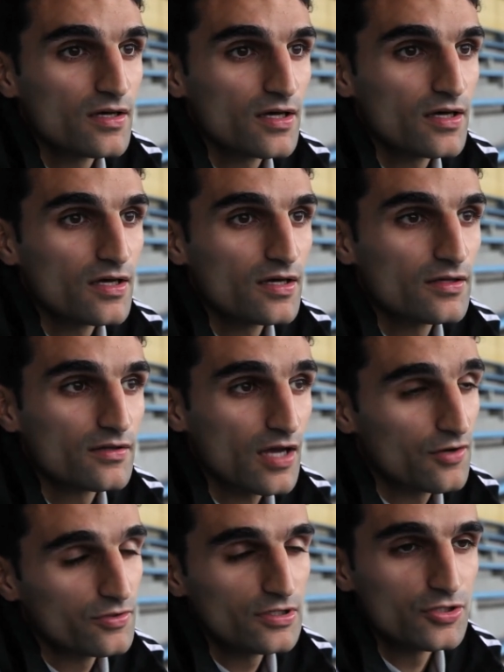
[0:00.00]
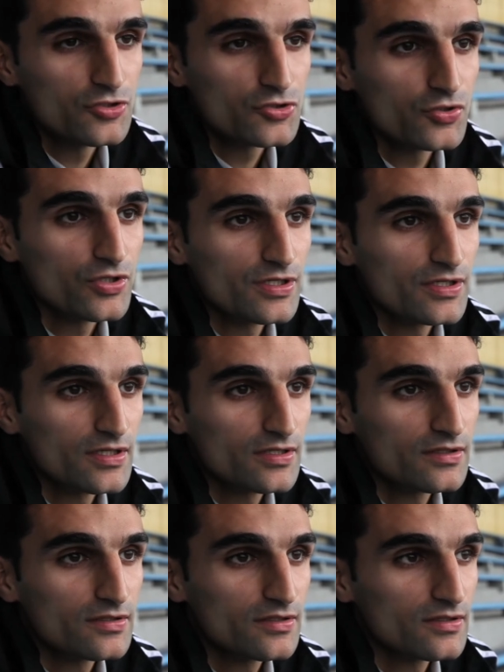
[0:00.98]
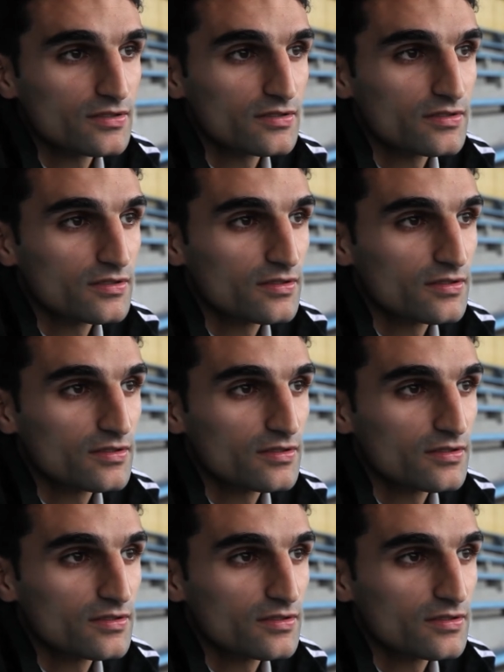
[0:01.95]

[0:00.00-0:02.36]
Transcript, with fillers: and I really enjoy it and. Uh,